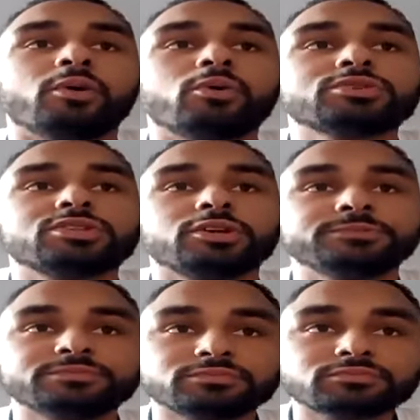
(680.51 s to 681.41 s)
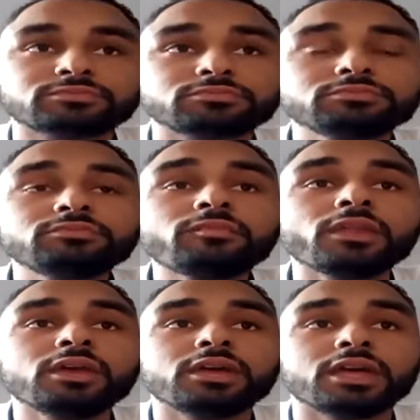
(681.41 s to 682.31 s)
Also,
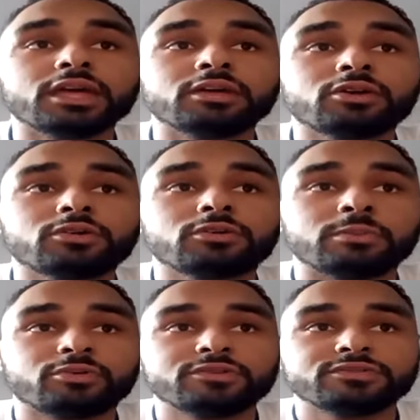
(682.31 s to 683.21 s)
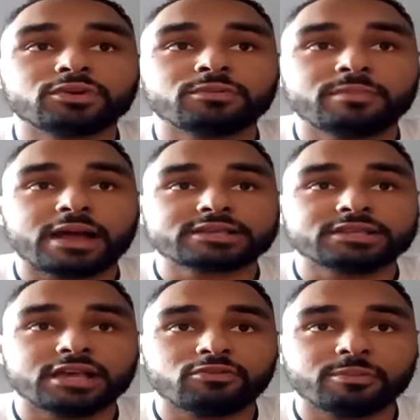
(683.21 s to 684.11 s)
it improves your max
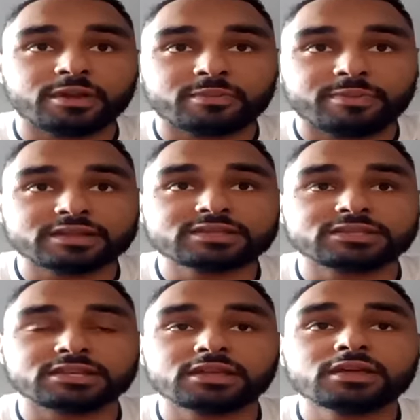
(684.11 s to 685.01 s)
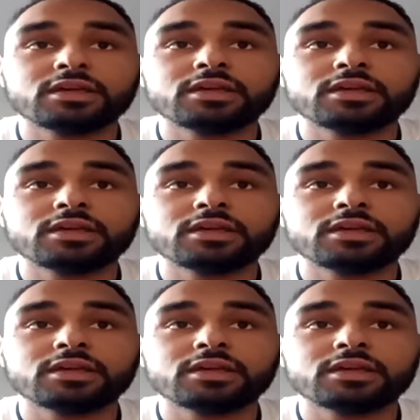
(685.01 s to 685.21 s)
aerobic capacity